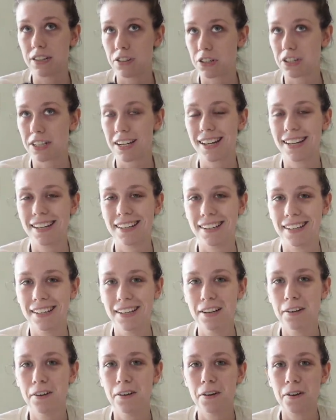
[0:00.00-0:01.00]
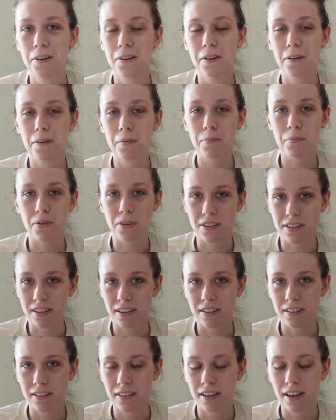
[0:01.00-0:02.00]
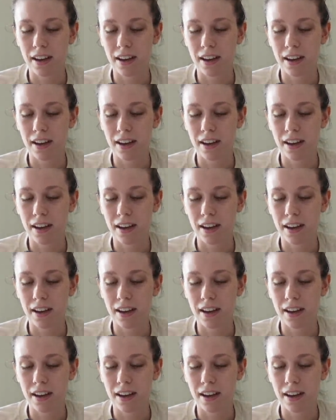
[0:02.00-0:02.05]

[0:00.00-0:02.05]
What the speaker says: just prison.